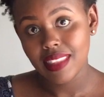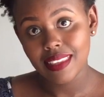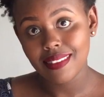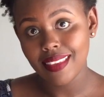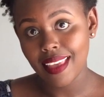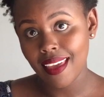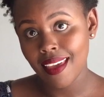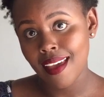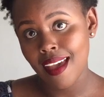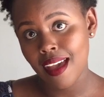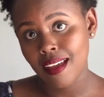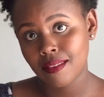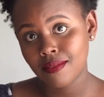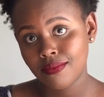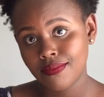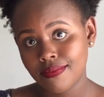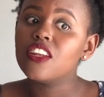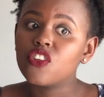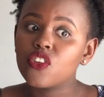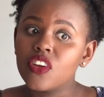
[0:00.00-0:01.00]
this hair,
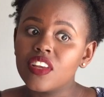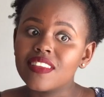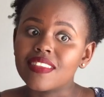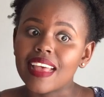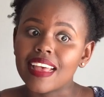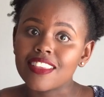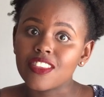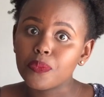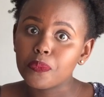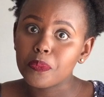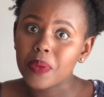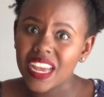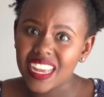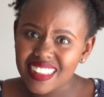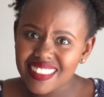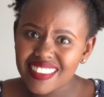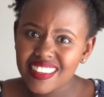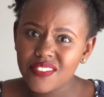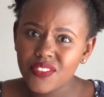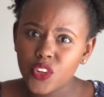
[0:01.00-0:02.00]
it was
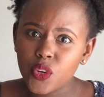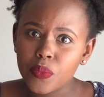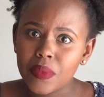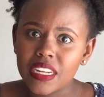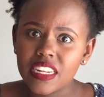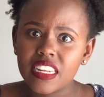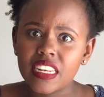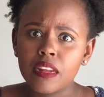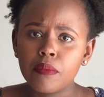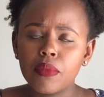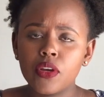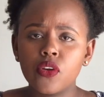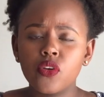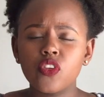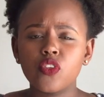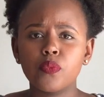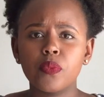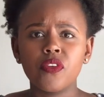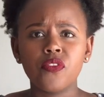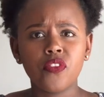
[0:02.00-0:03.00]
expensive to maintain
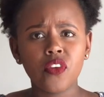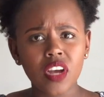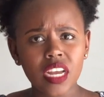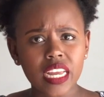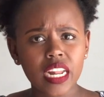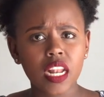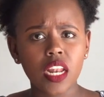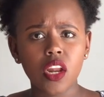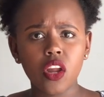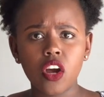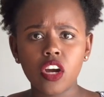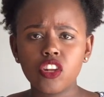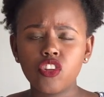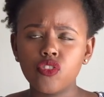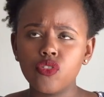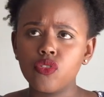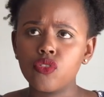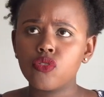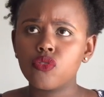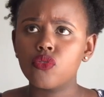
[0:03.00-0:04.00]
because before it locked,
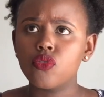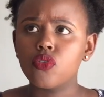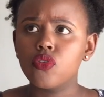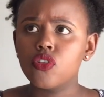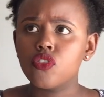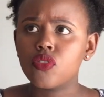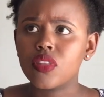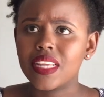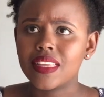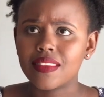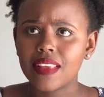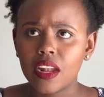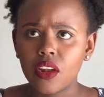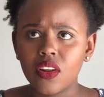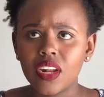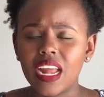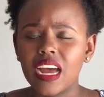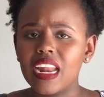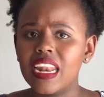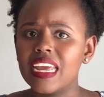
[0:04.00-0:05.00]
you used to go to the
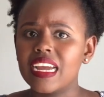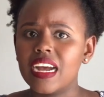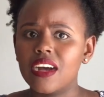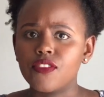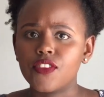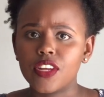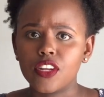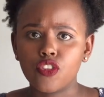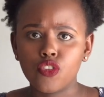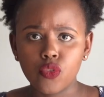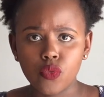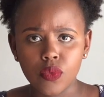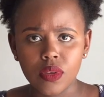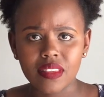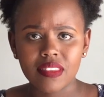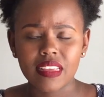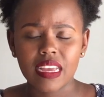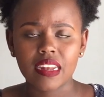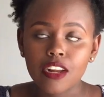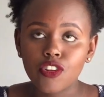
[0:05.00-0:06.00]
salon like after 2
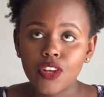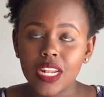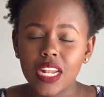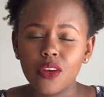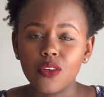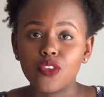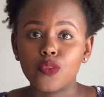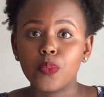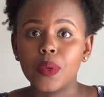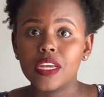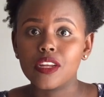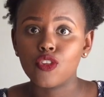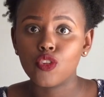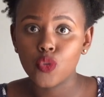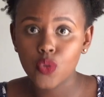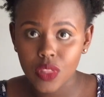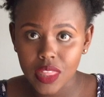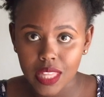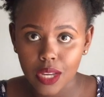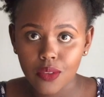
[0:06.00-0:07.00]
weeks. Actually, I was paying
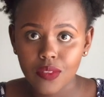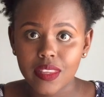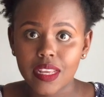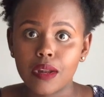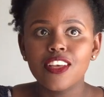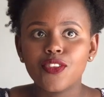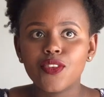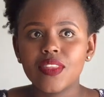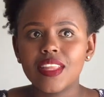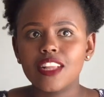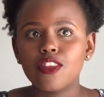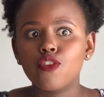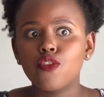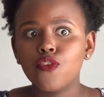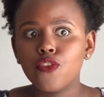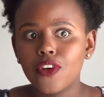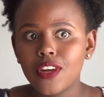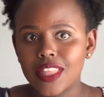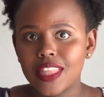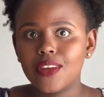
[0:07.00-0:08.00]
2,000, so that's
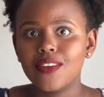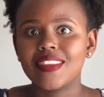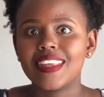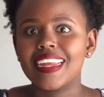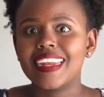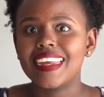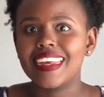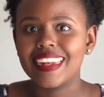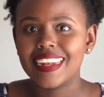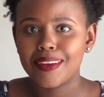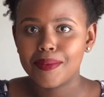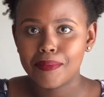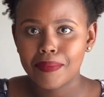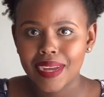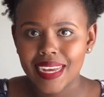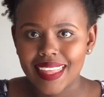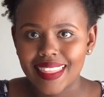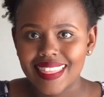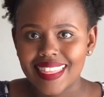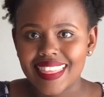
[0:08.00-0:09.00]
4,000 in a
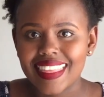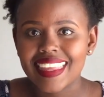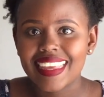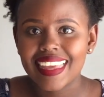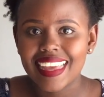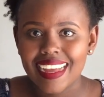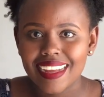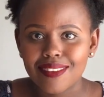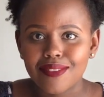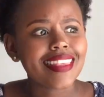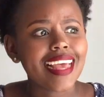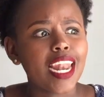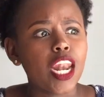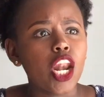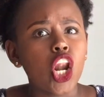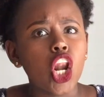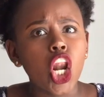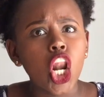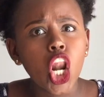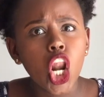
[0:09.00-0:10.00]
month. Yeah, that's a
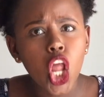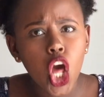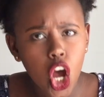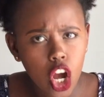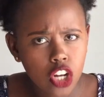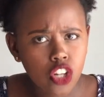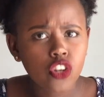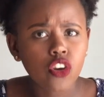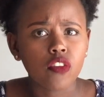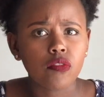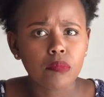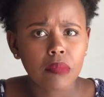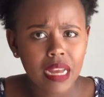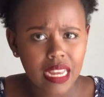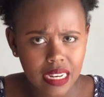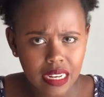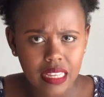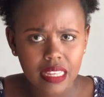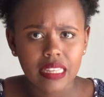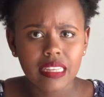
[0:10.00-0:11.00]
lot of
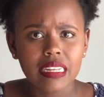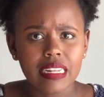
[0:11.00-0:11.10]
money.